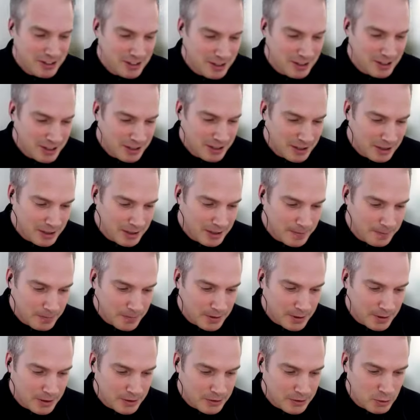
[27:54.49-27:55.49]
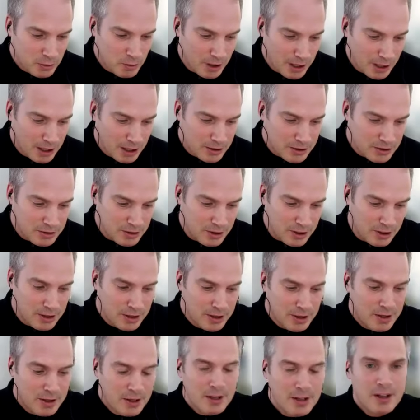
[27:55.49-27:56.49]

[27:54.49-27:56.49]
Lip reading: to answer.